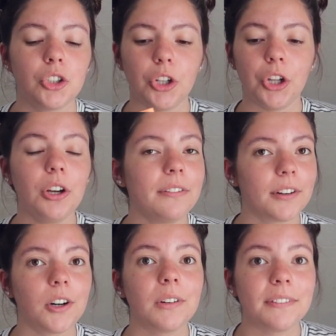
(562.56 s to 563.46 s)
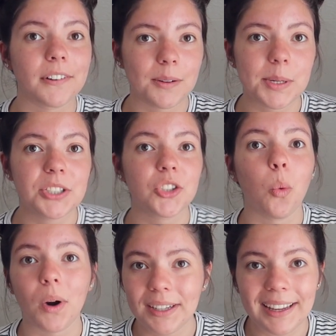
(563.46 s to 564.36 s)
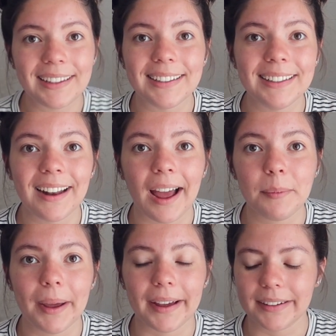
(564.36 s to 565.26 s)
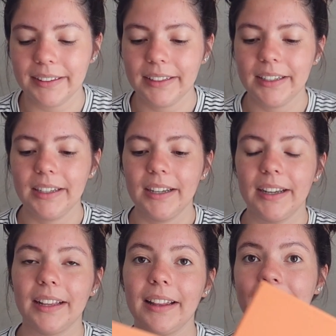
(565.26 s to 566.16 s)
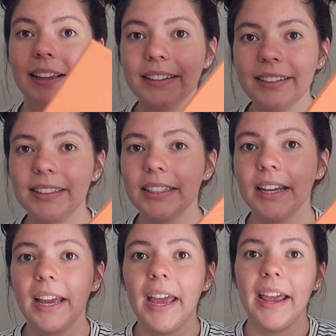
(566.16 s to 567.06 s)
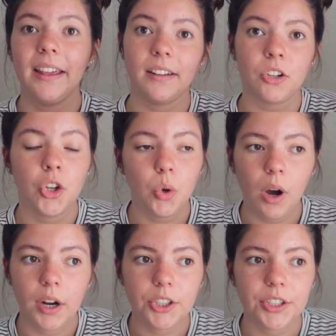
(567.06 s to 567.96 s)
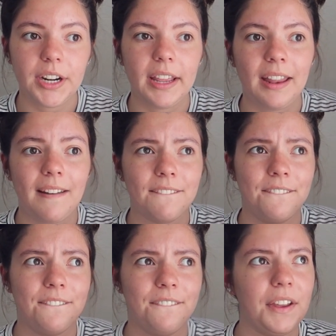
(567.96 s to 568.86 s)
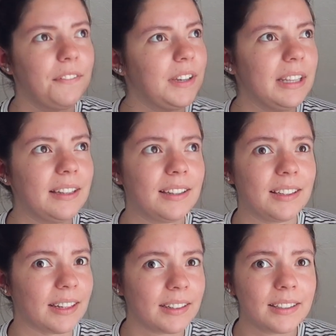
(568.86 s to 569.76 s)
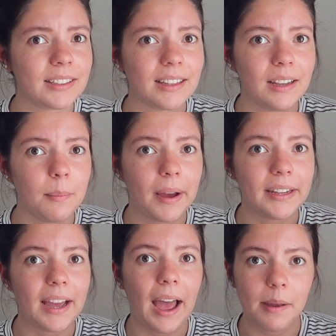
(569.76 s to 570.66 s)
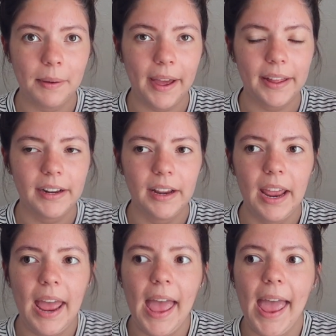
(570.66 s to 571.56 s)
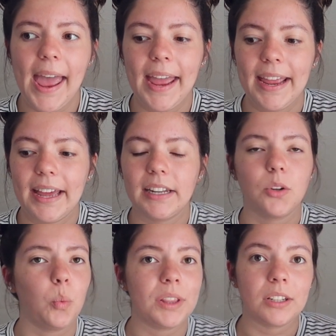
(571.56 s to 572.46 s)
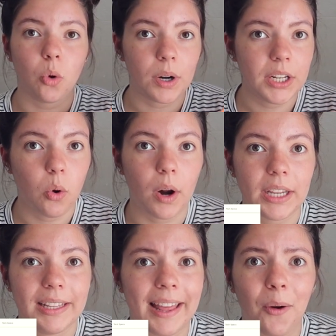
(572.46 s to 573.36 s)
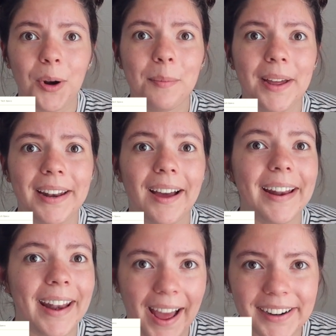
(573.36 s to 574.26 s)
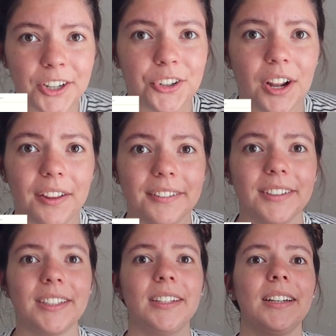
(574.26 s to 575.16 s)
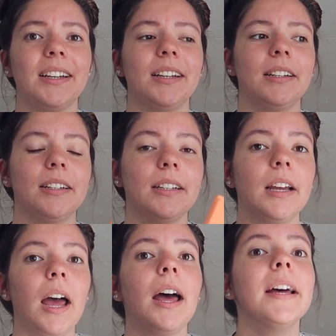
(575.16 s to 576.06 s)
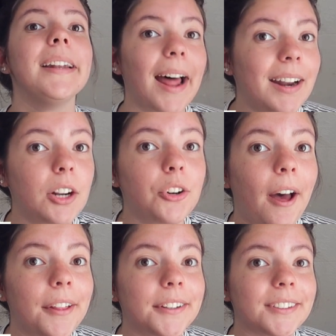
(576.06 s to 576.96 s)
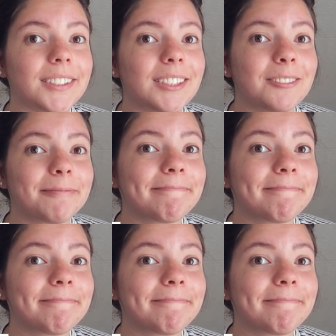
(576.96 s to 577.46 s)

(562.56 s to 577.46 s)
look for a refurbished 2018 iPad. This is a 256 gigabyte iPad, and with the 2020 that would have been $900. $900.